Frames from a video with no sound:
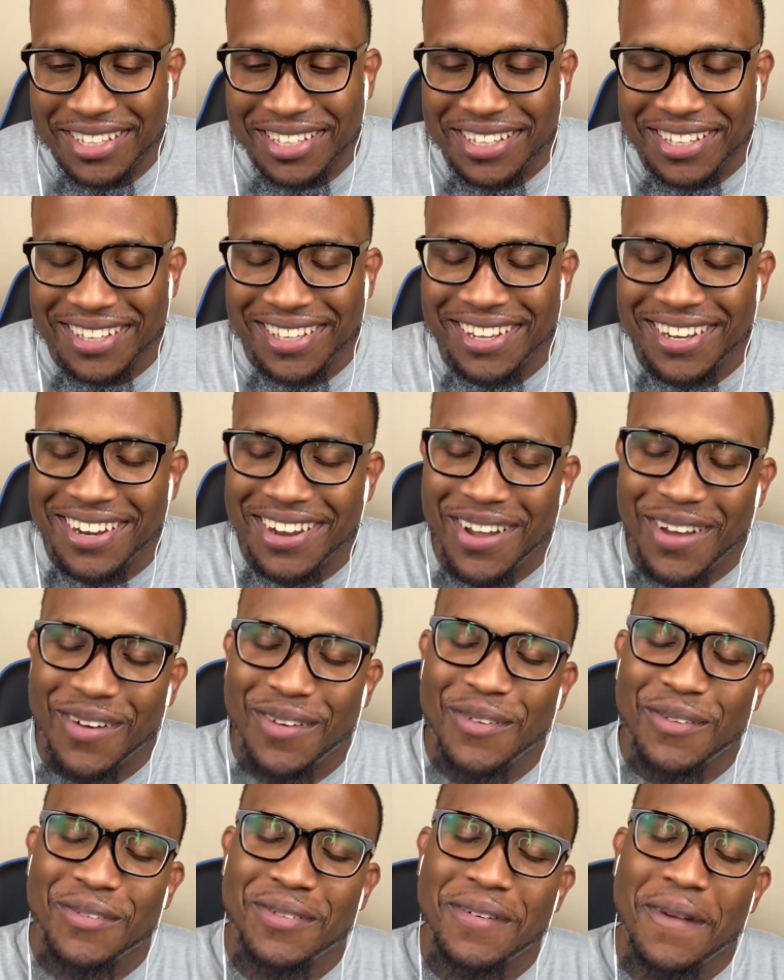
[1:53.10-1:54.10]
You
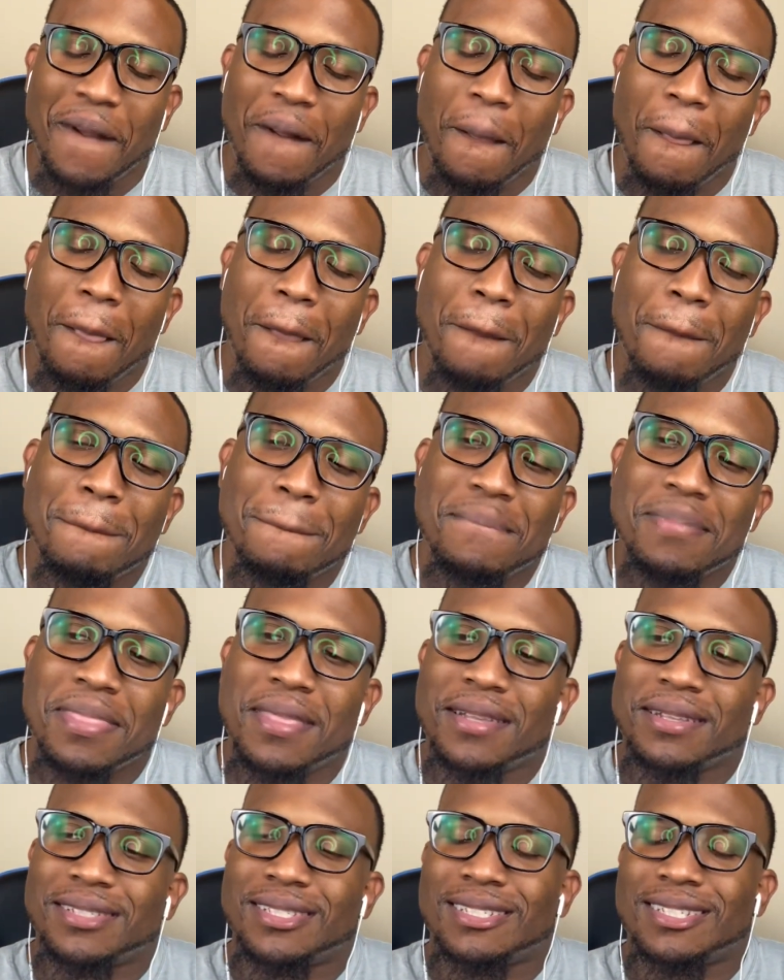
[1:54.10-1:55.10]
know,
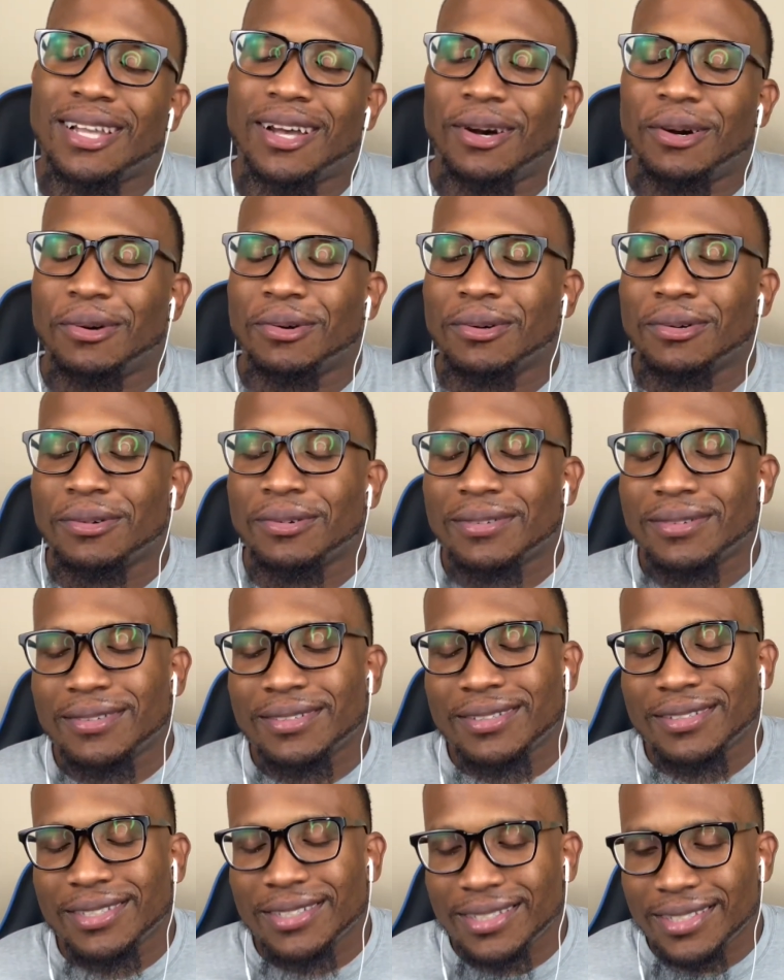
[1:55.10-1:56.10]
so
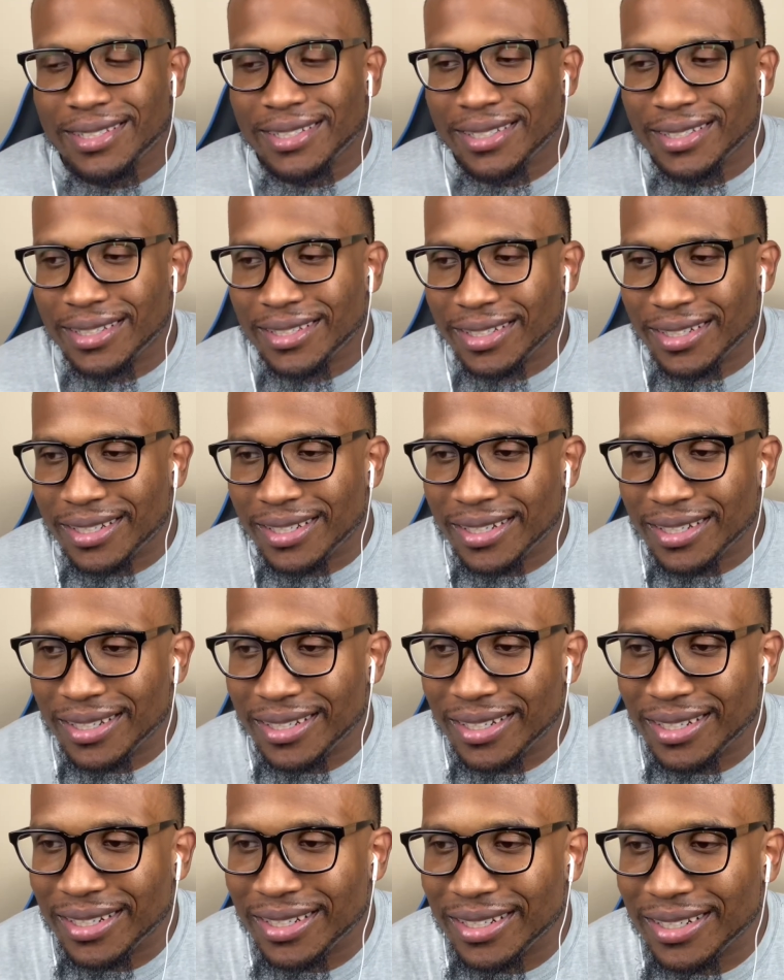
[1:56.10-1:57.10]

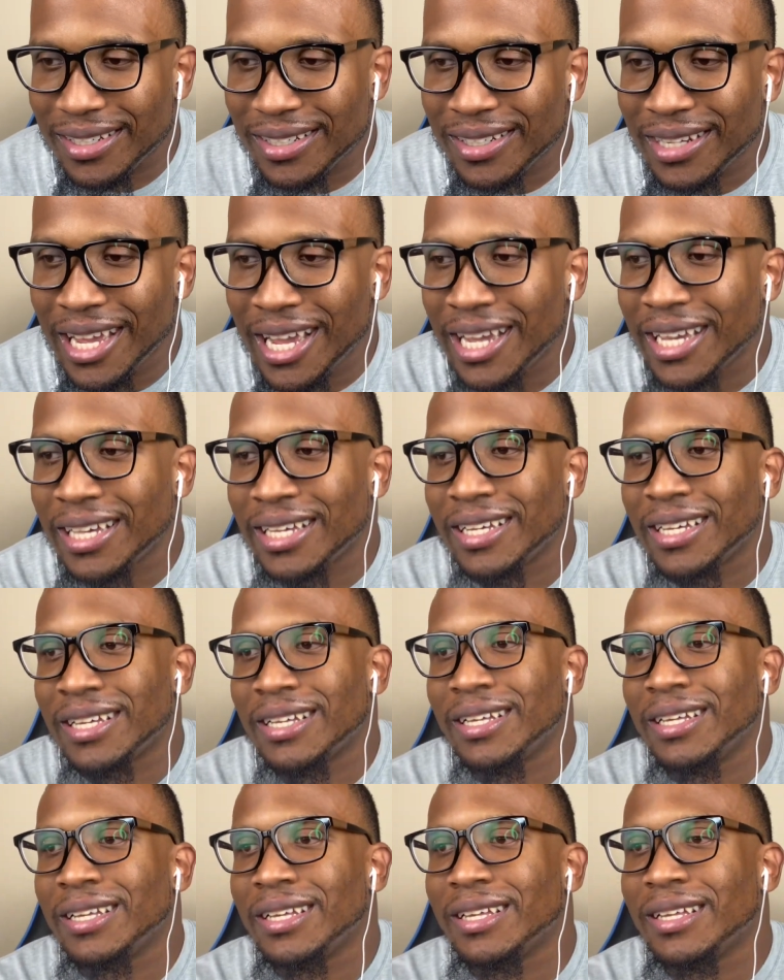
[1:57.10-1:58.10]
nigga.
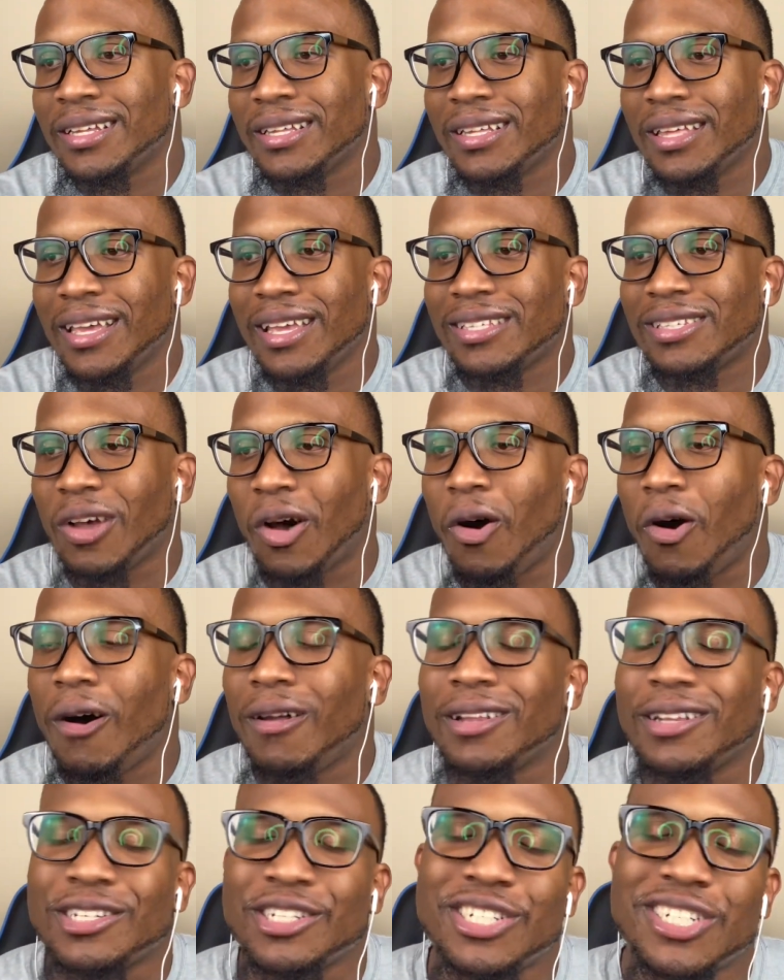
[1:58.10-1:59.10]
It's
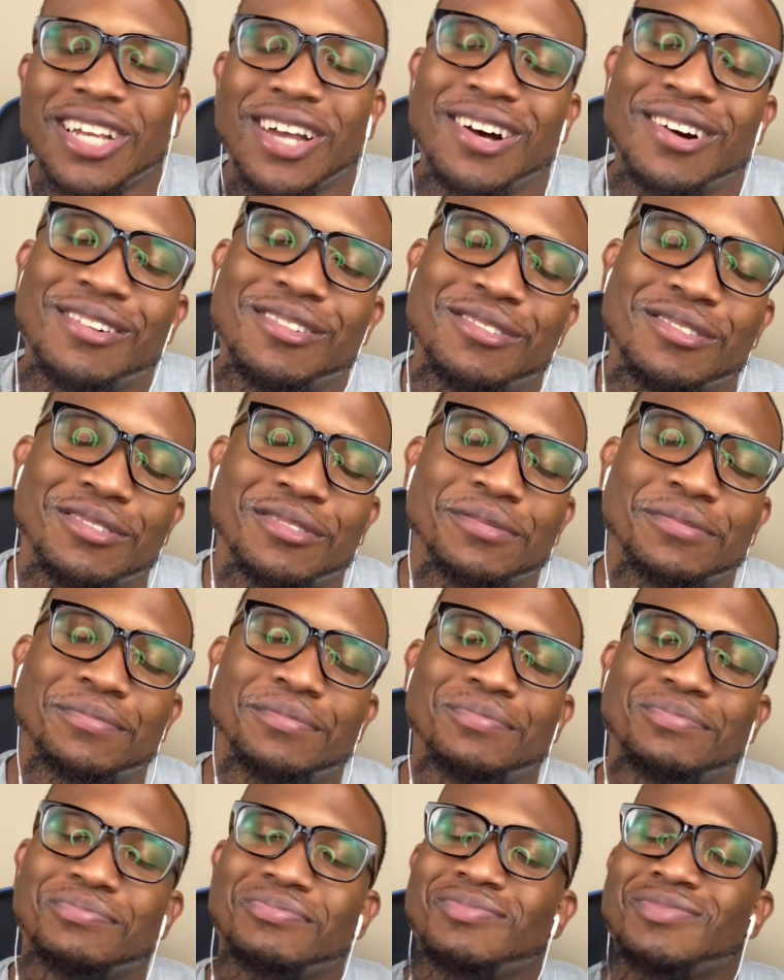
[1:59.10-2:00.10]
all a show.
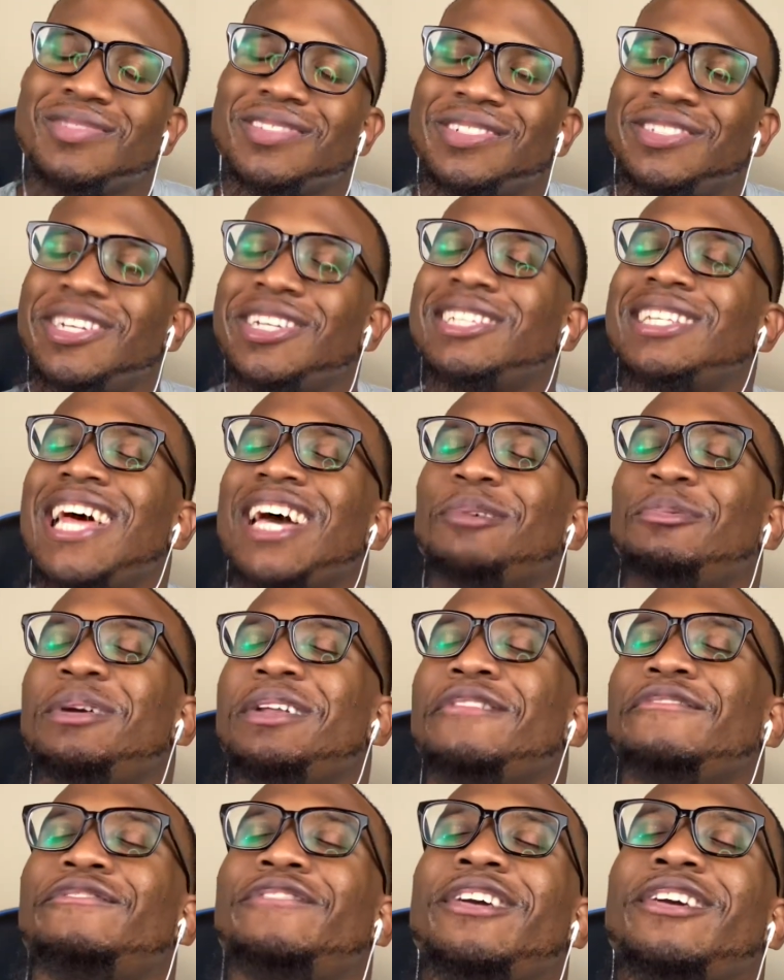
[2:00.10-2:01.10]
Just like we
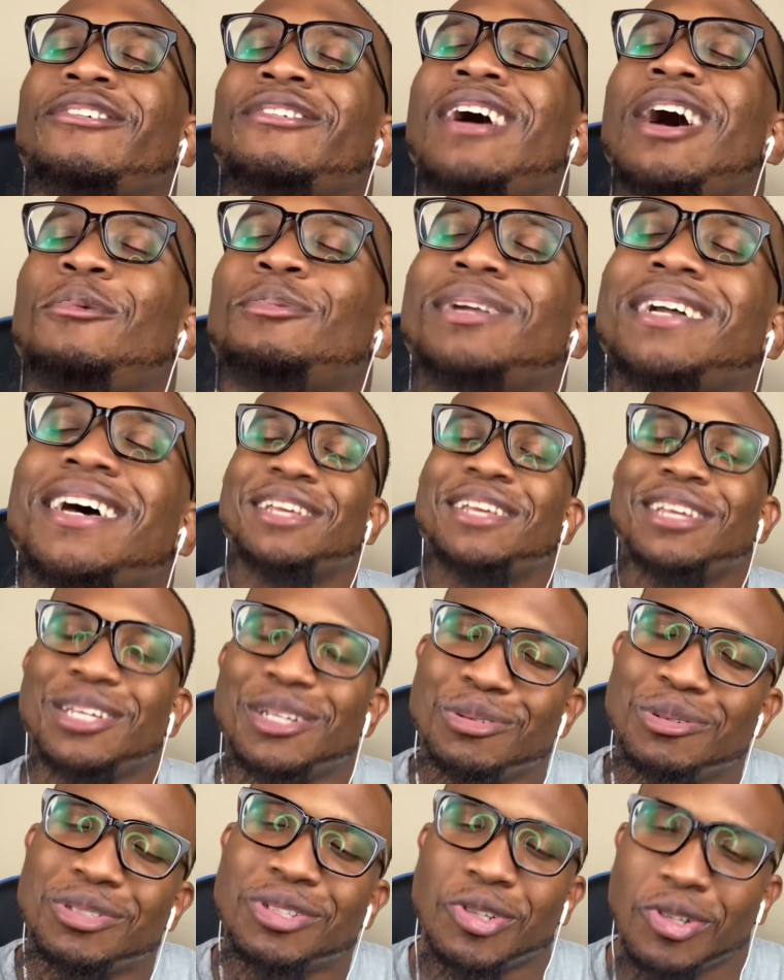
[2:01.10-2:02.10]
done figure out with
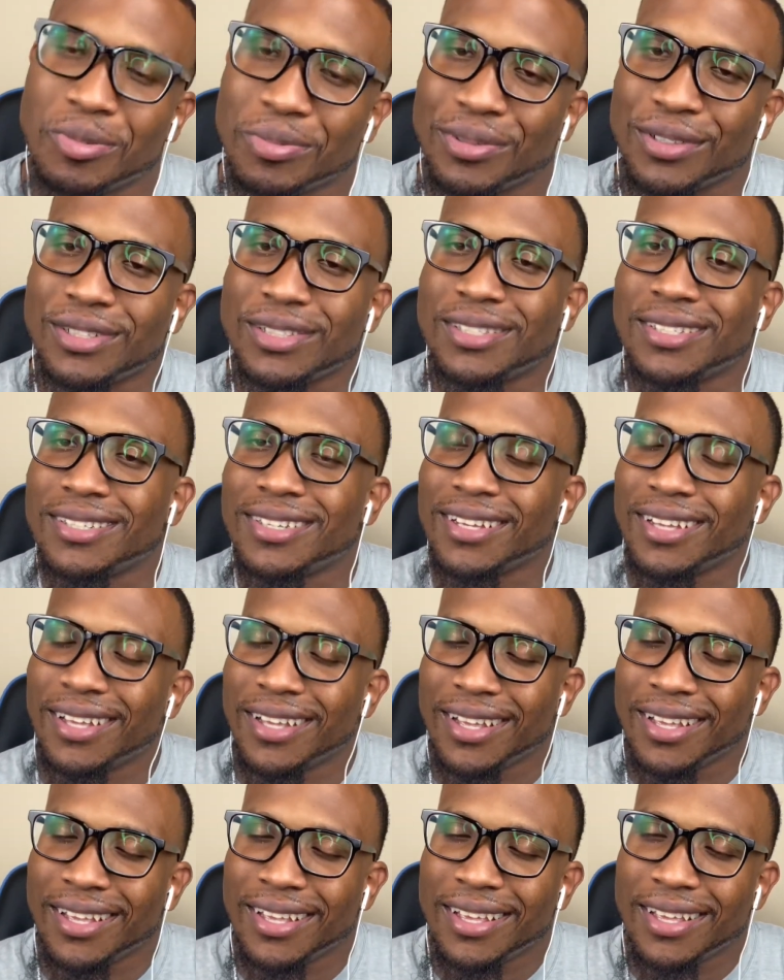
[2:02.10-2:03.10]
YouTubers.
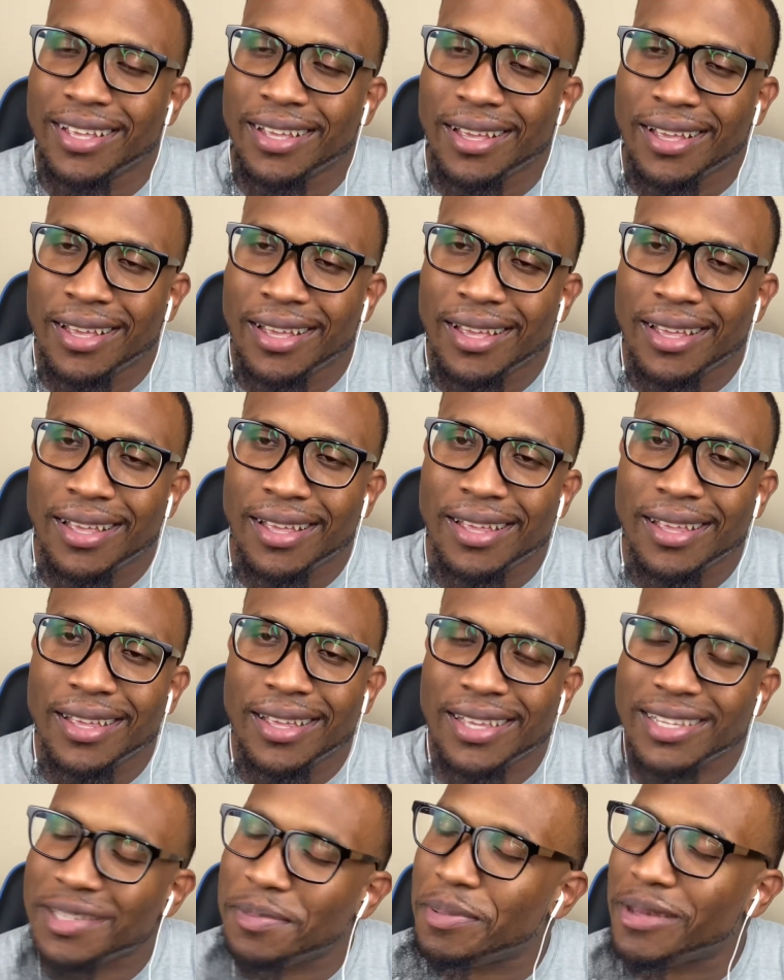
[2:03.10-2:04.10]

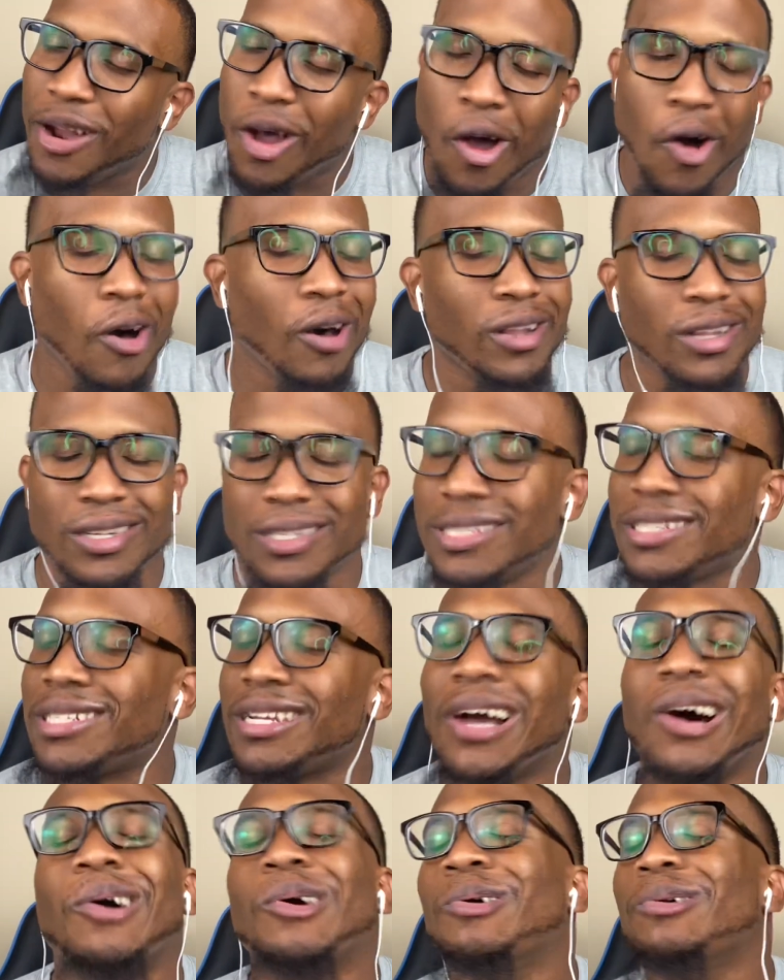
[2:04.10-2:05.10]
It's been all a
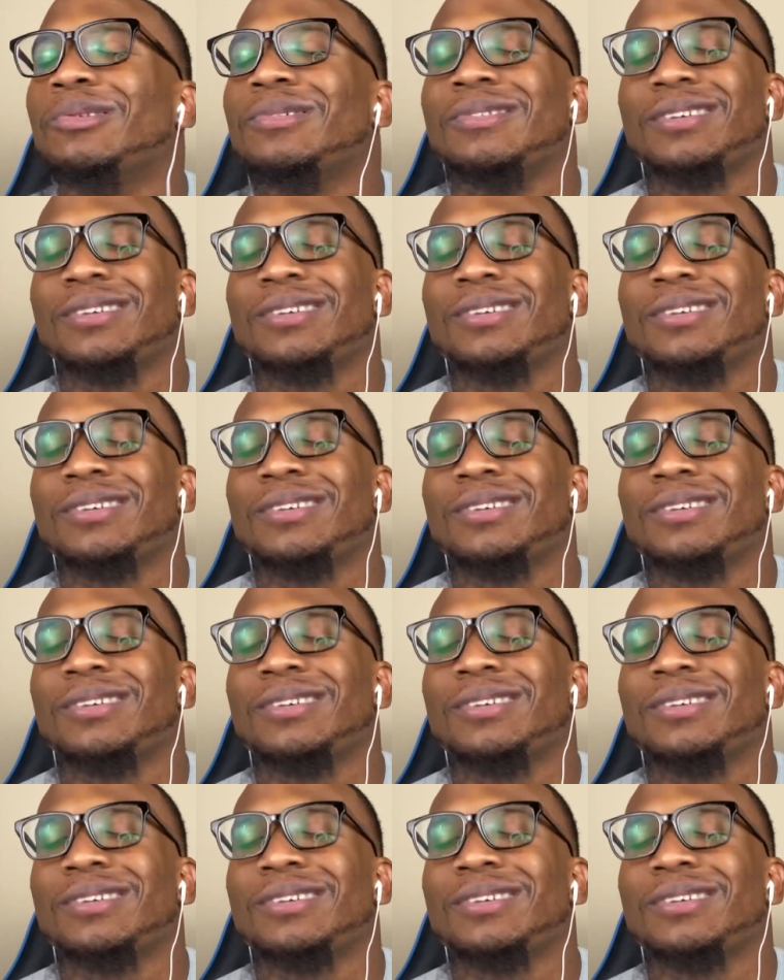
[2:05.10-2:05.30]
show.